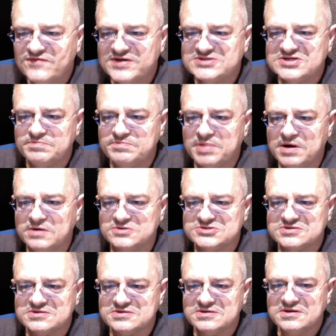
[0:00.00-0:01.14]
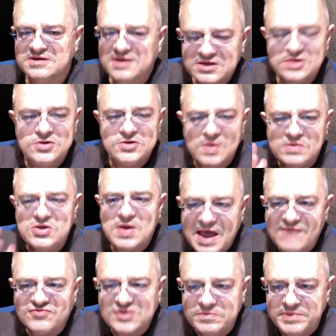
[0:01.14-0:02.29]
wrong, you can't fix it in post.
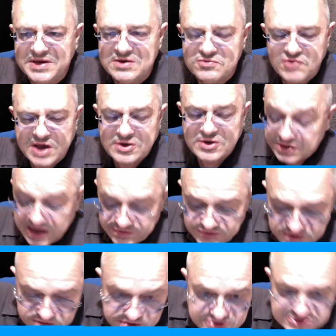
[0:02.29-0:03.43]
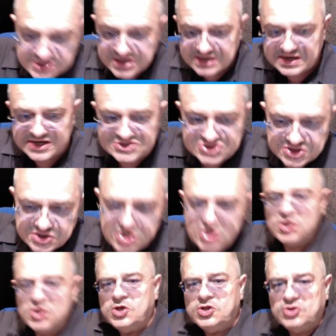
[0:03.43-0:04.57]
You have to be right on it. And then there's the
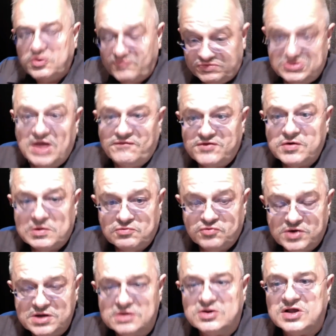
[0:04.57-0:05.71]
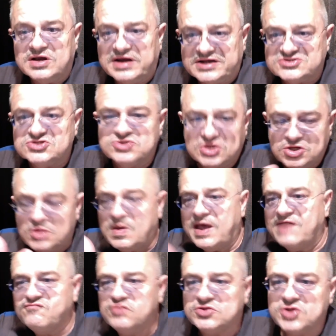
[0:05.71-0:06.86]
connection, a very real
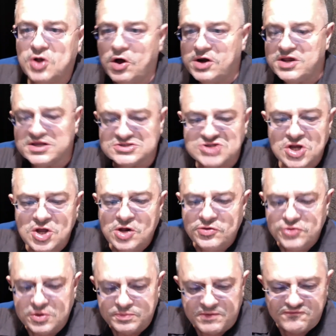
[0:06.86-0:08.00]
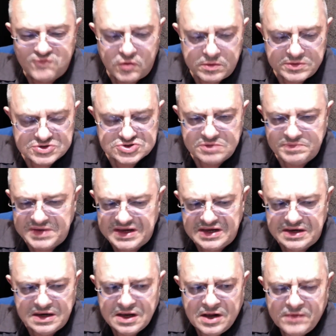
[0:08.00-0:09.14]
connection that you have with the audience. Your
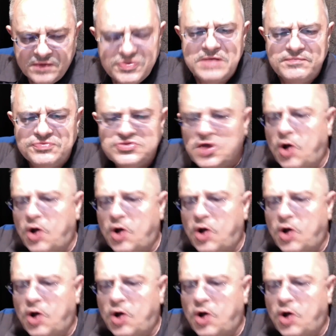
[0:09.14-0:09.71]
performance could be,